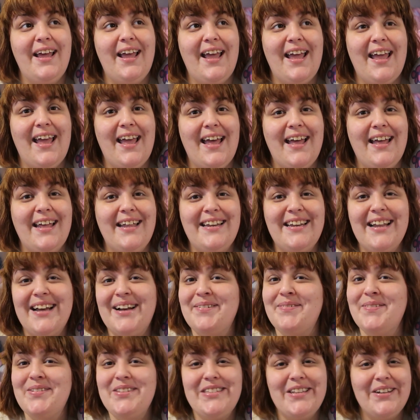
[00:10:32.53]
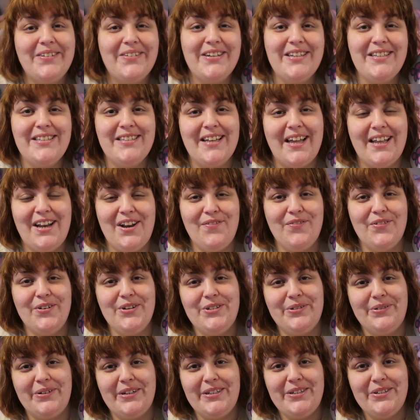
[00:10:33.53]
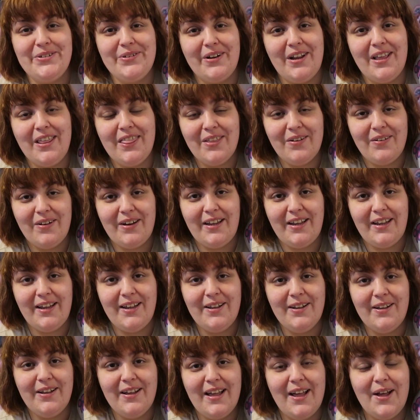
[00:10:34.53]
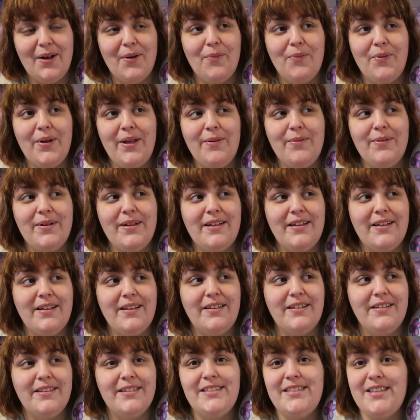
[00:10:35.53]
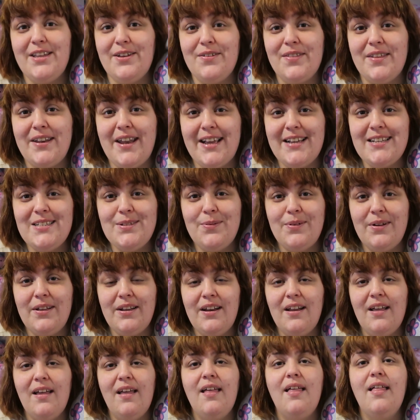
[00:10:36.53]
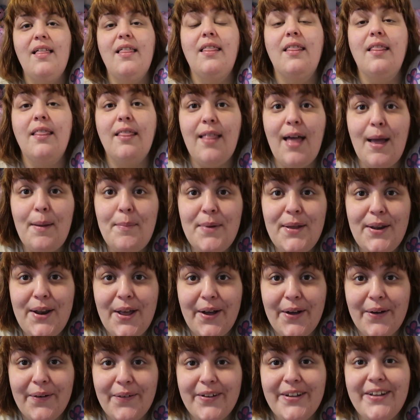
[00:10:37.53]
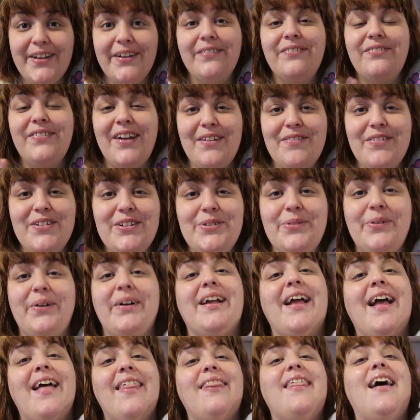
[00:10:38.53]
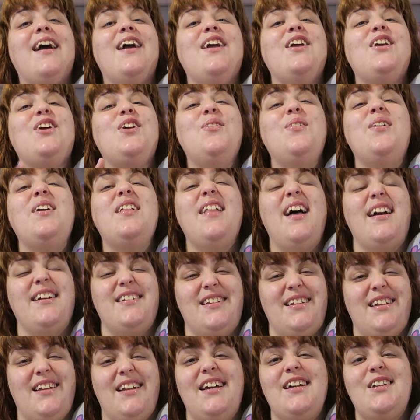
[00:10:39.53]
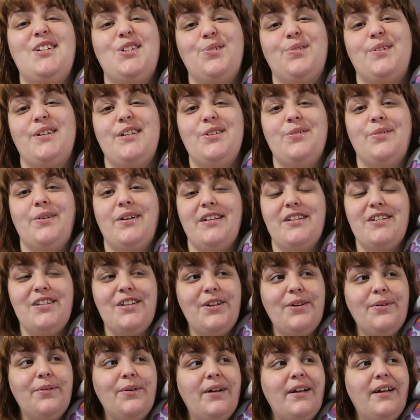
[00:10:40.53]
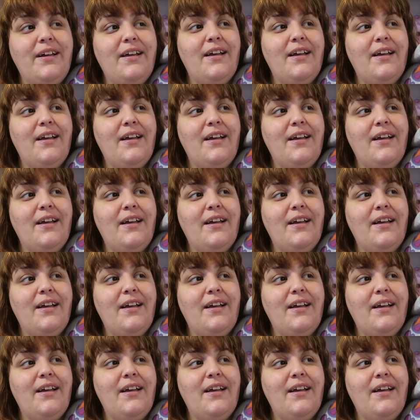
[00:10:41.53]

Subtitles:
and I'm so excited for 2023. We will see you in the next one. Let me know your favorite toy that you collected in 2022,